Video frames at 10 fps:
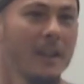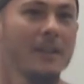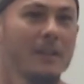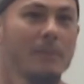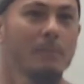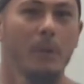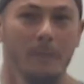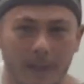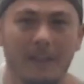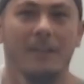It's
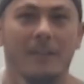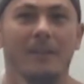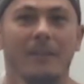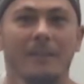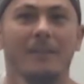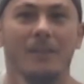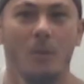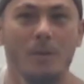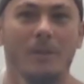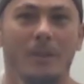perfected
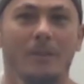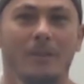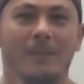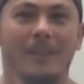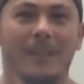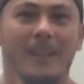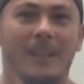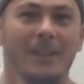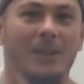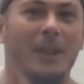also.
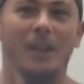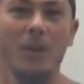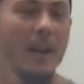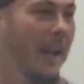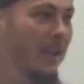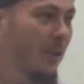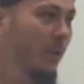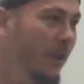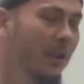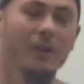You cannot add
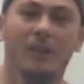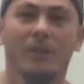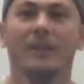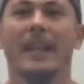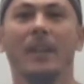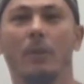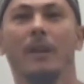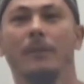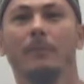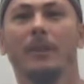to it, you don't have to take away
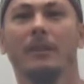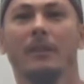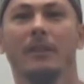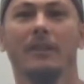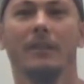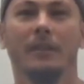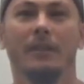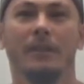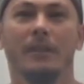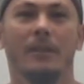from it.
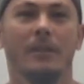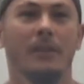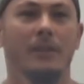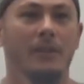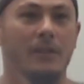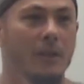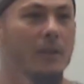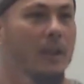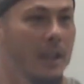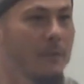
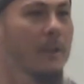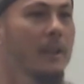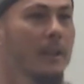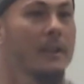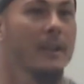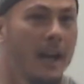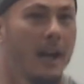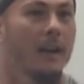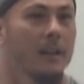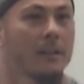So give it its
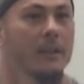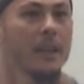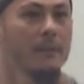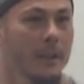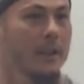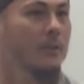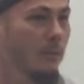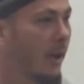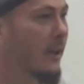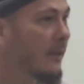haq, give it its
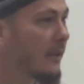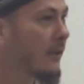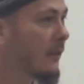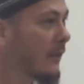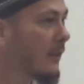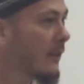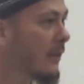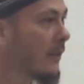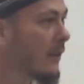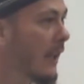rights.
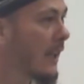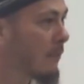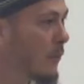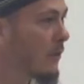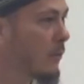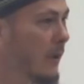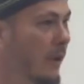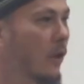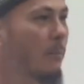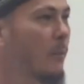As Muslims, we
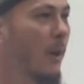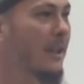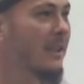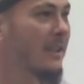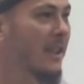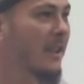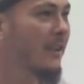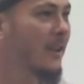don't compromise this deen.